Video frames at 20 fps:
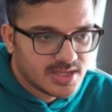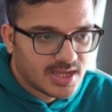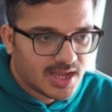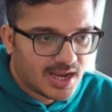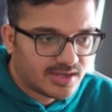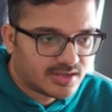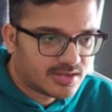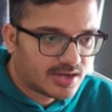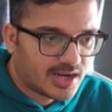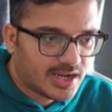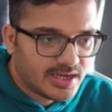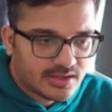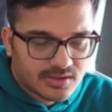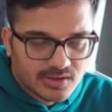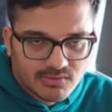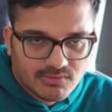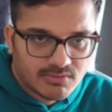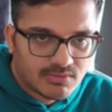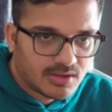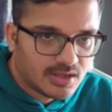and try
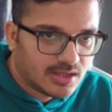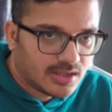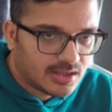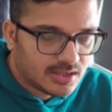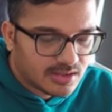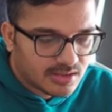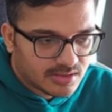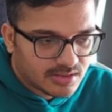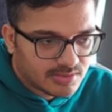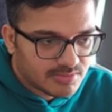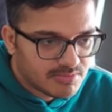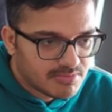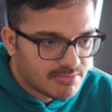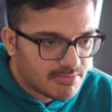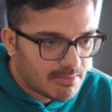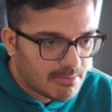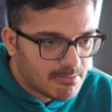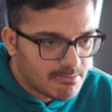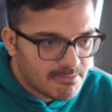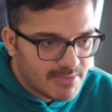to
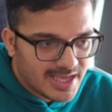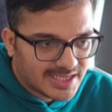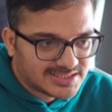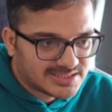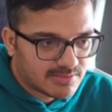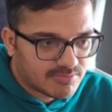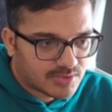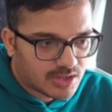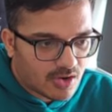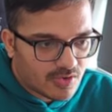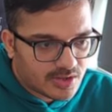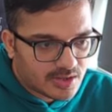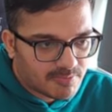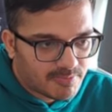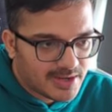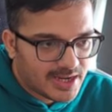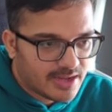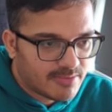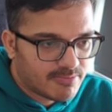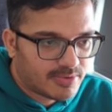make some
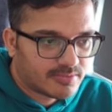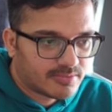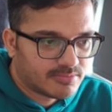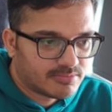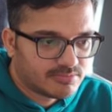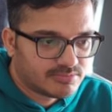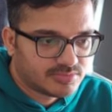counterplay, but